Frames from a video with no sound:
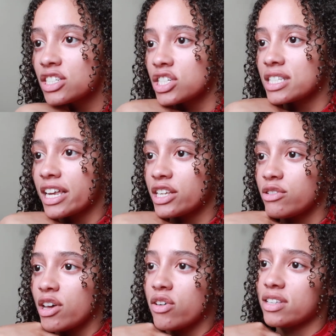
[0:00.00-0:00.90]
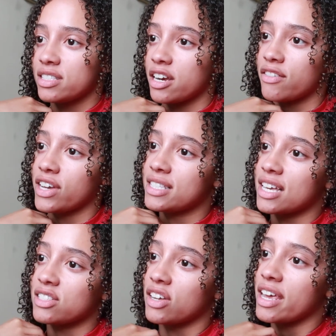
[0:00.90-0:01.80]
Just letting you know that CeraVe
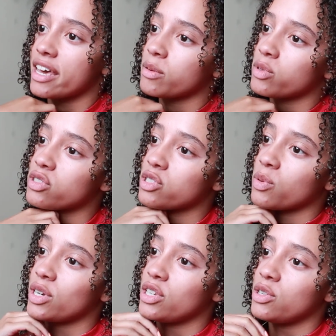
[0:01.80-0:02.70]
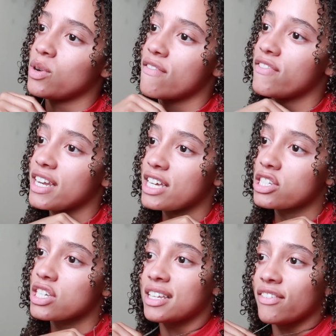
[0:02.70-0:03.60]
tests on animals, so when you
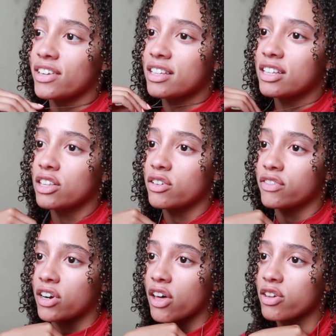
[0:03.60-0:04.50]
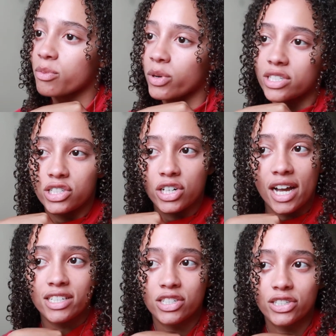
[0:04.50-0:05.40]
finish, definitely look for other
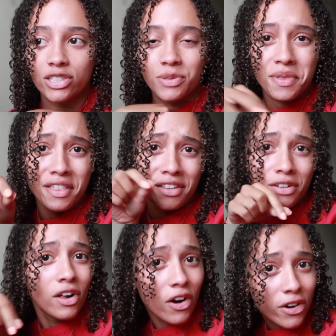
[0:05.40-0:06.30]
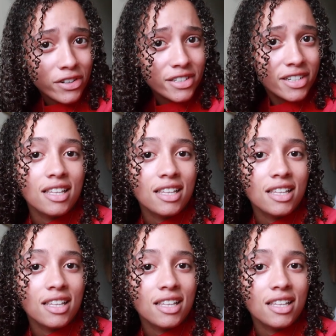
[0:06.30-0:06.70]
moisturizers with a little heart.